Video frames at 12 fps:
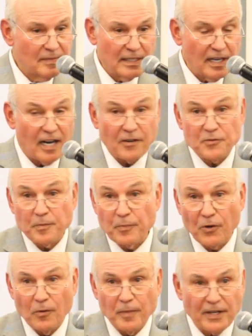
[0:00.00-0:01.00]
Congressman
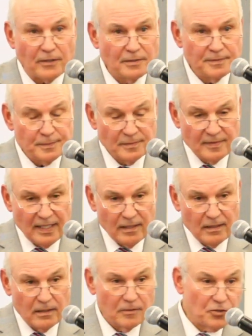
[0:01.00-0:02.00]
Perlmutter.
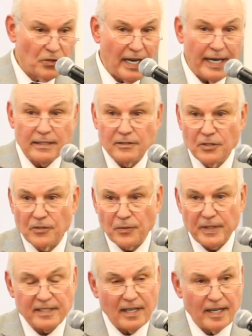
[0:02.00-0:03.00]
Tried
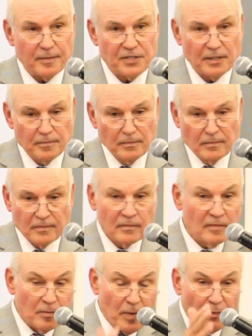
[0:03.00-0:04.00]
2-3 times.
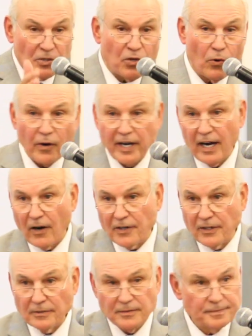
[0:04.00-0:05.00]
Met with Cory
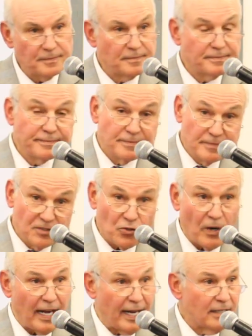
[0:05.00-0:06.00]
Gardner.
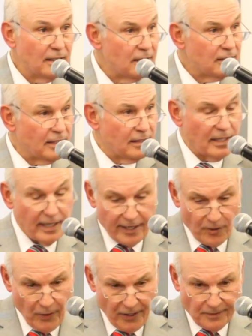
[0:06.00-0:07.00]
Tried, didn't get
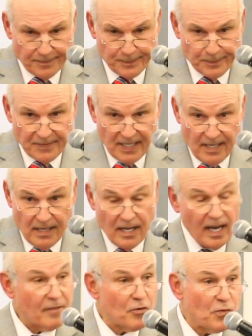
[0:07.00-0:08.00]
anywhere.
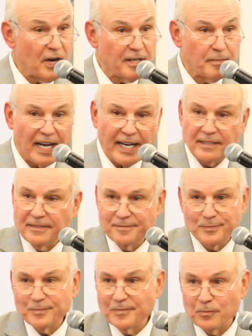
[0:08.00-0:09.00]
I have a friend of
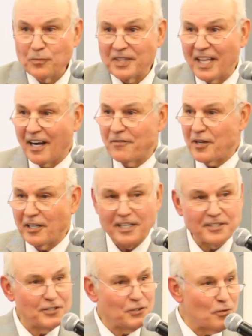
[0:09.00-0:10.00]
mine, none of you
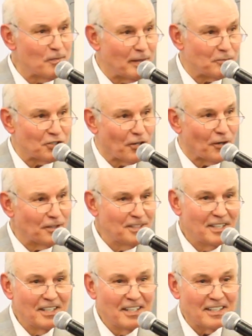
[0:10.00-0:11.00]
listen to him, I'm
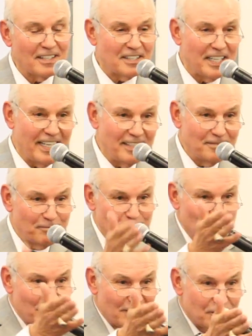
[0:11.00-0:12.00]
sure, because he
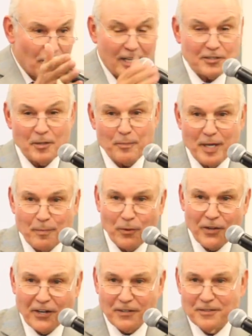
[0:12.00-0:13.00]
talks to
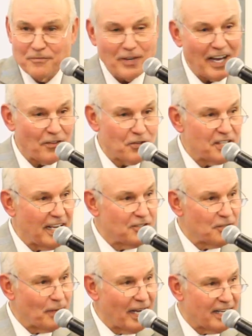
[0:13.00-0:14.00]
people that are father's
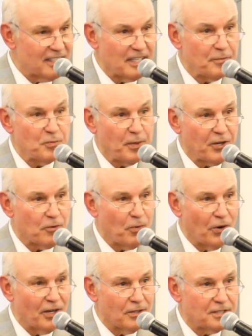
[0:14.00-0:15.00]
age and mine. His name's Peter
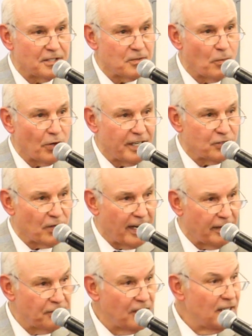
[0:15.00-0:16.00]
Boyles. He's a morning
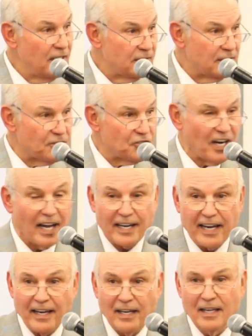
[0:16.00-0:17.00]
drive disc
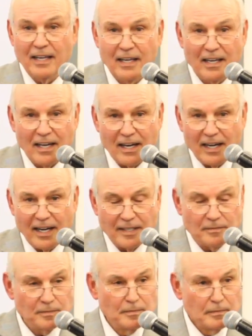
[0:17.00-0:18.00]
jockey.
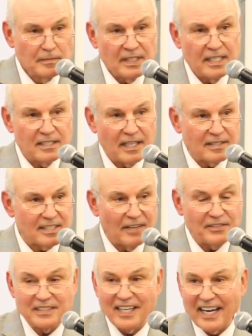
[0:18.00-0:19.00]
He's on
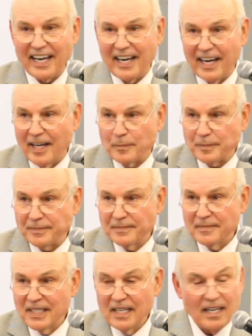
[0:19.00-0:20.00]
7:10 a.m.
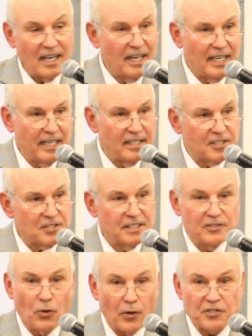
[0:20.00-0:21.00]
And then he
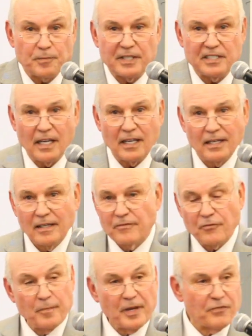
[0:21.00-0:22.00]
does endorsements
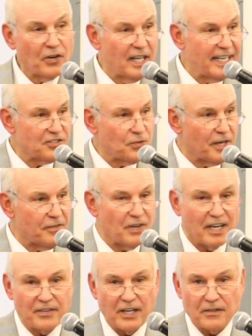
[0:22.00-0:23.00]
for me for the last
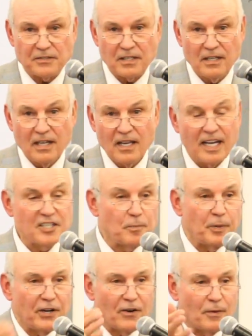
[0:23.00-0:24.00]
25 years. I
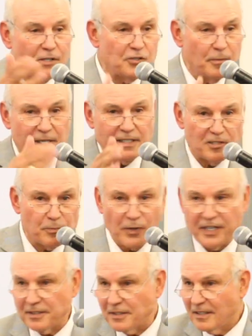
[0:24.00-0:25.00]
said, Peter, I want you to meet this
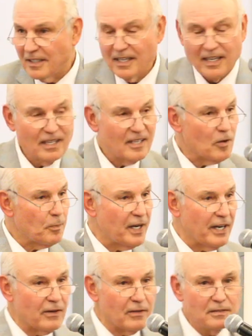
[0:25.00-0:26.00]
priest. Now,
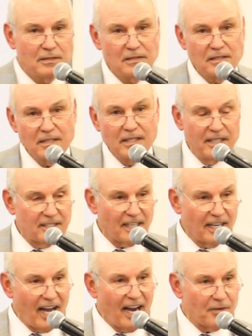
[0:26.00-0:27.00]
Peter is
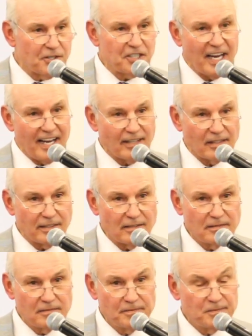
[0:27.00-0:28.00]
an Irish
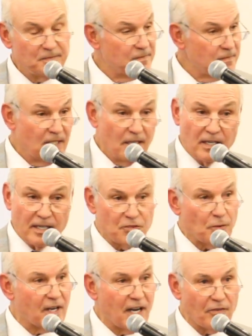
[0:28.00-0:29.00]
Catholic.
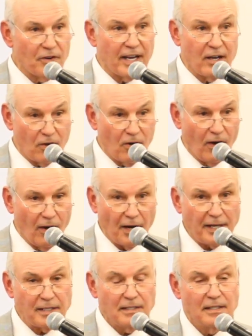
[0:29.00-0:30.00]
He's a recovering
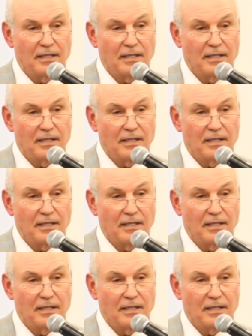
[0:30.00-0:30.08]
alcoholic.